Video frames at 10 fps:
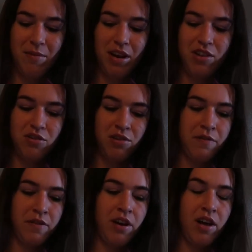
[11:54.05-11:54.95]
But I totally
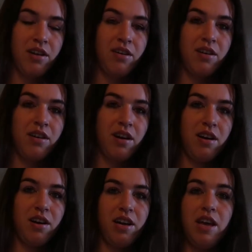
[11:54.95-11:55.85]
forgot
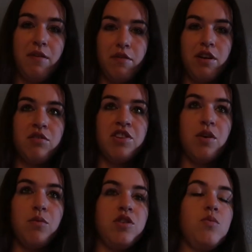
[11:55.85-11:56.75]
her key for the
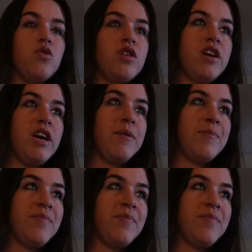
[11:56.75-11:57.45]
hotel wasn't working.